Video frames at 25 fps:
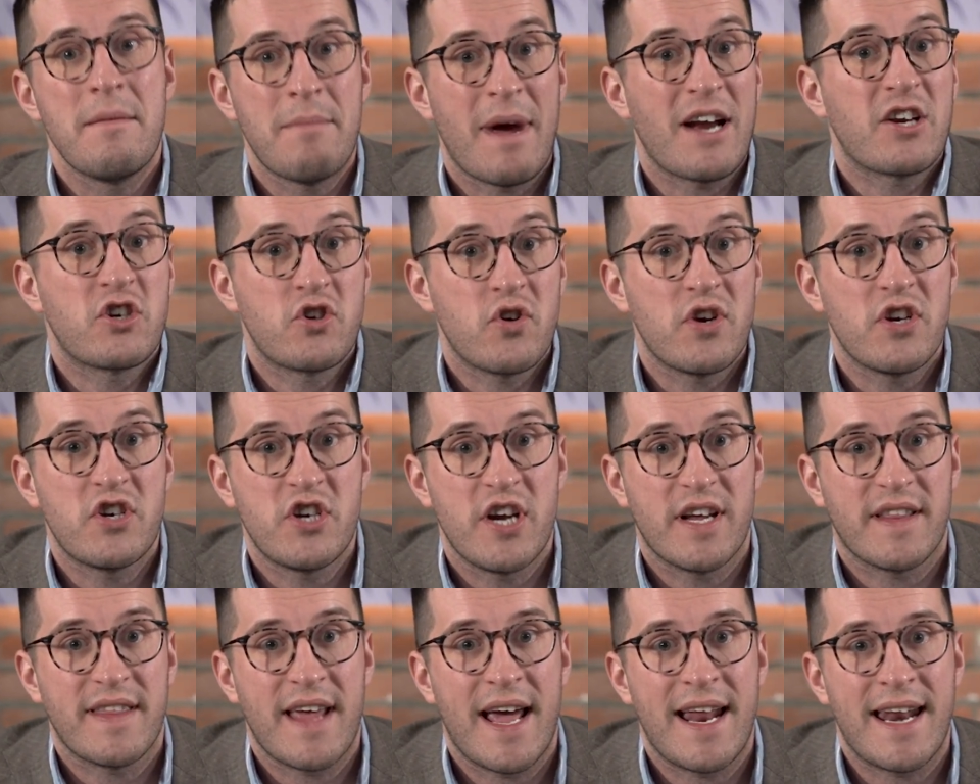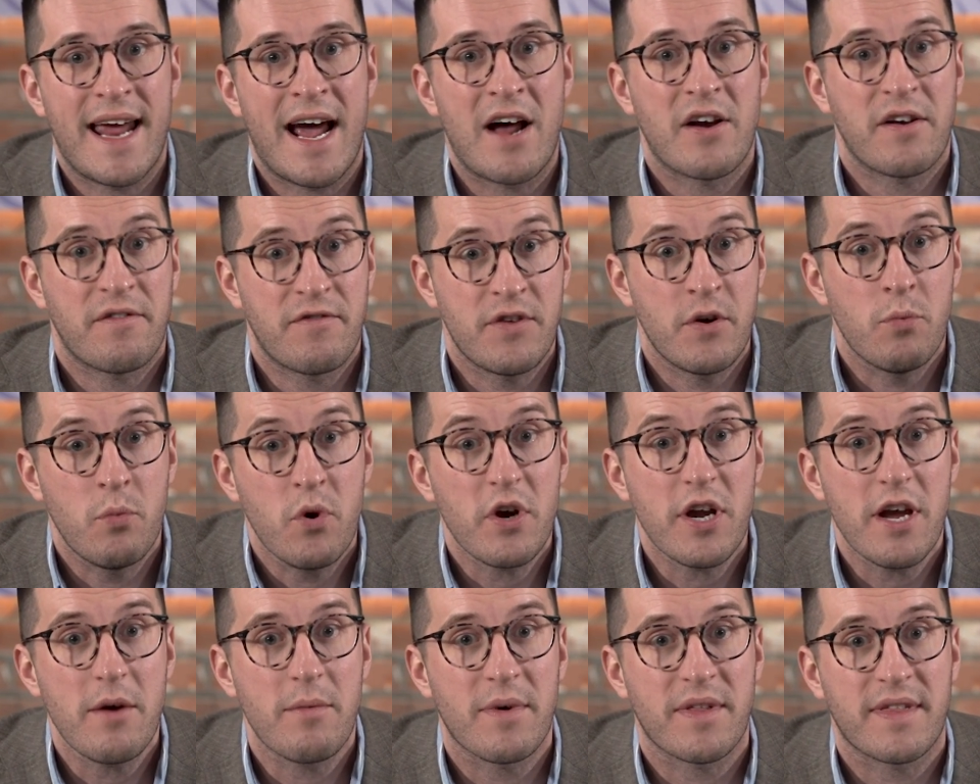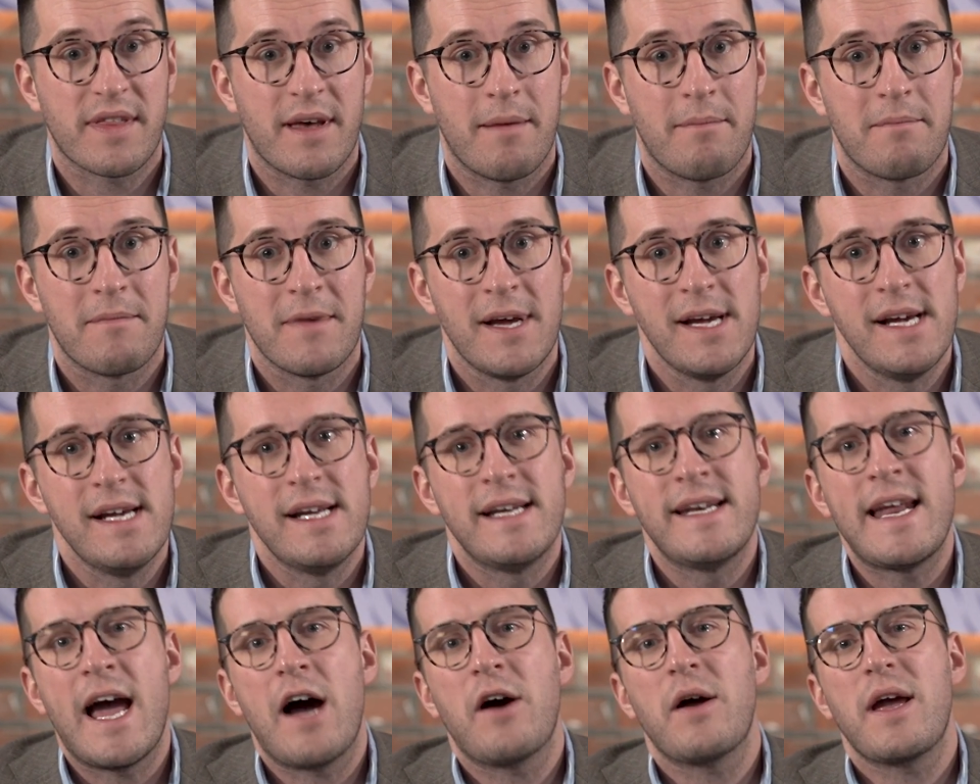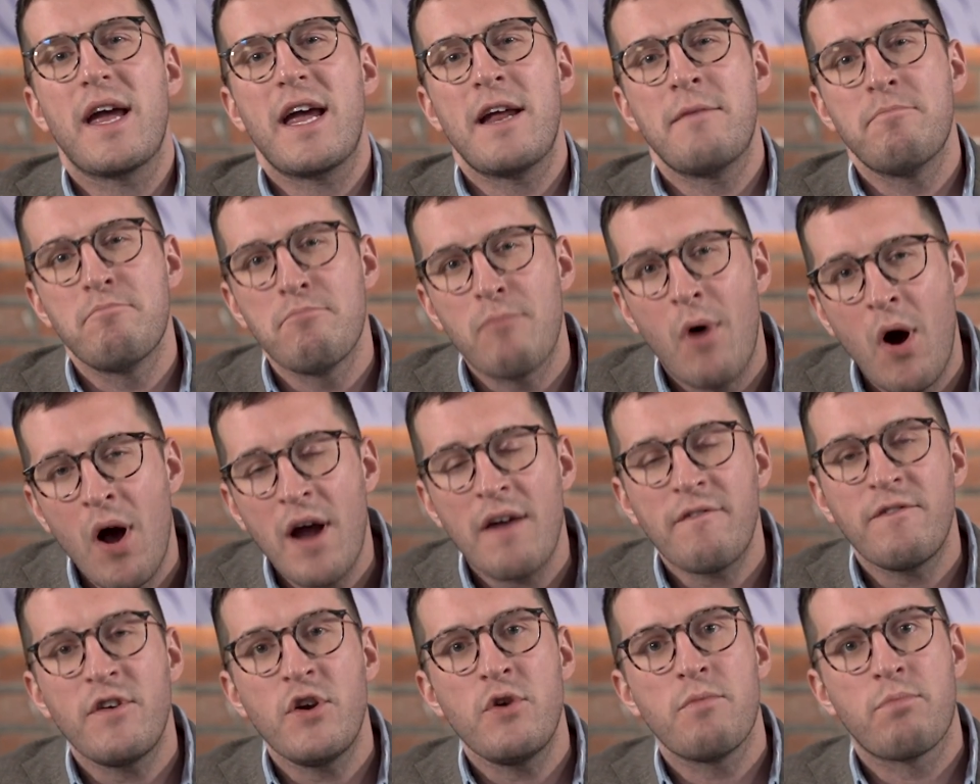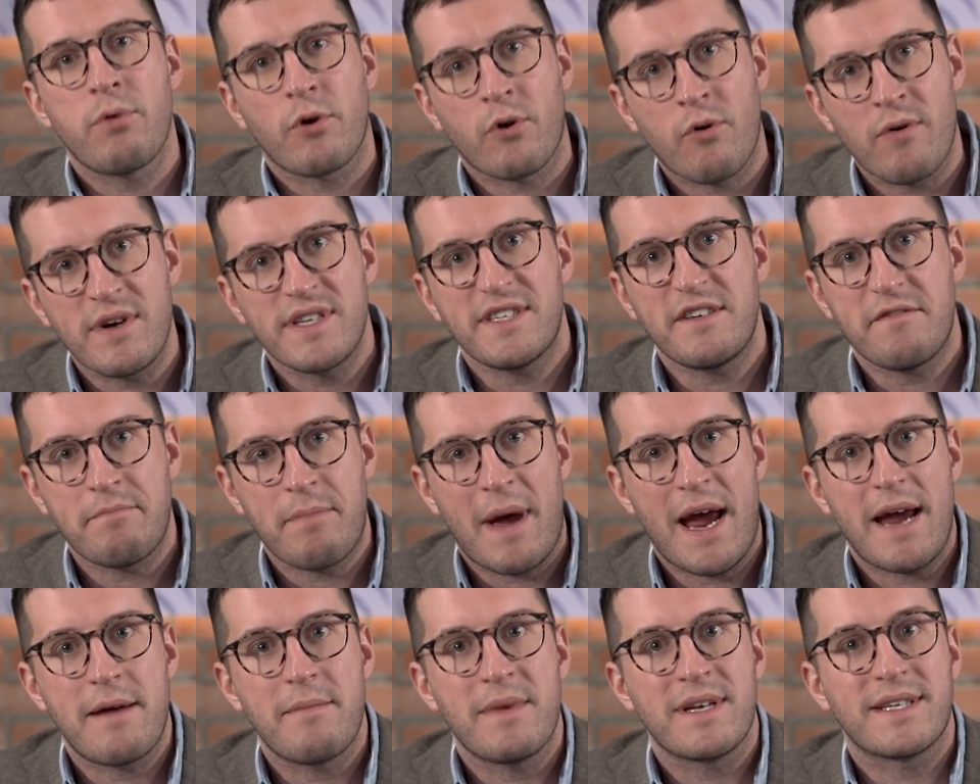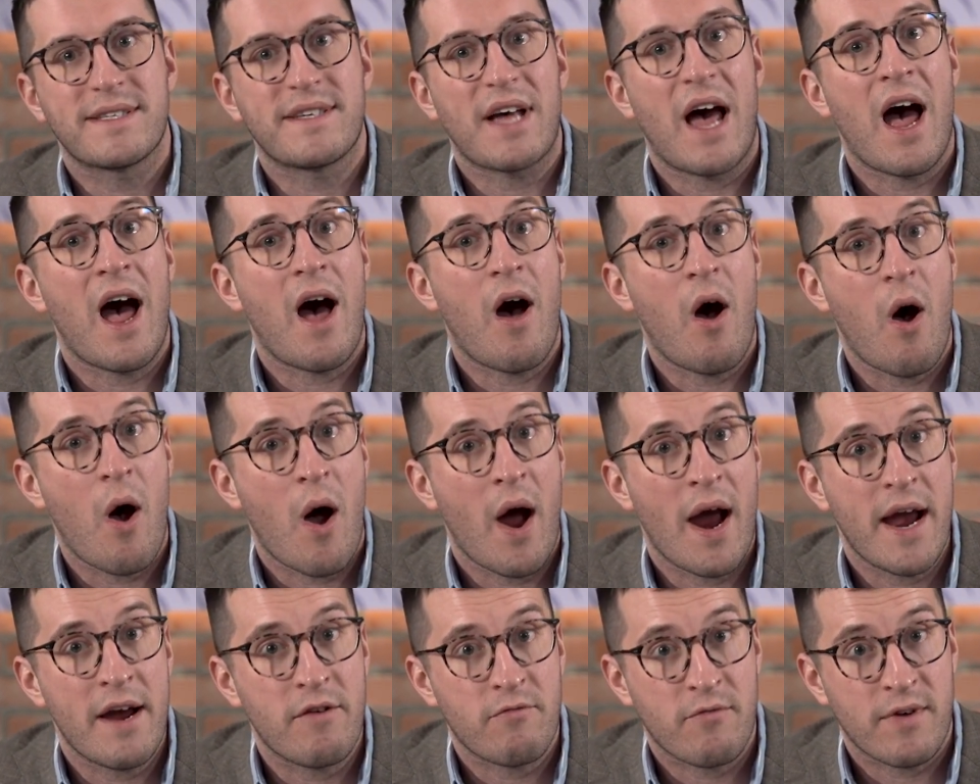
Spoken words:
make sure you check that out if you're working with them. Now, in my view, progressive payments are higher